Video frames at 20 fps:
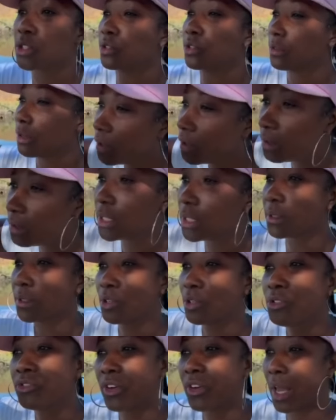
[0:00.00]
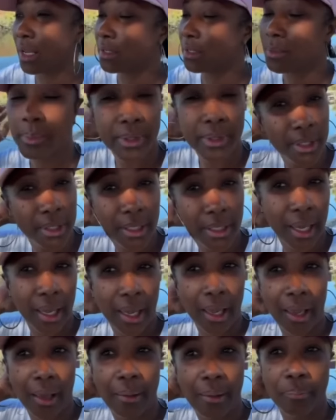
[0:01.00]
scrolling through Facebook
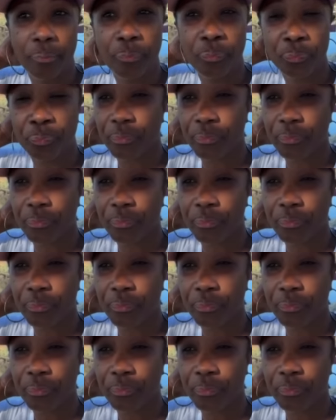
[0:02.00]
and